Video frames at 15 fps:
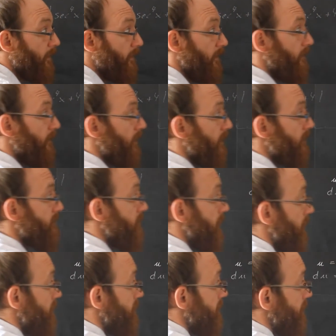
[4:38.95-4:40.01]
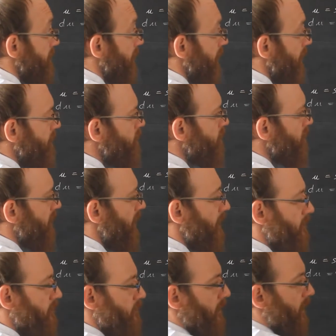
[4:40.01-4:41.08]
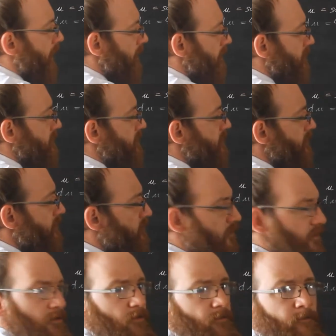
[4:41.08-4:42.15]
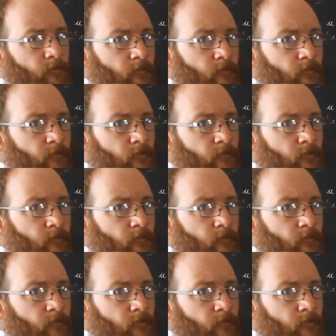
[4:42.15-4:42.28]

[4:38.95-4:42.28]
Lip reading: Like I said, I would like to add a zero,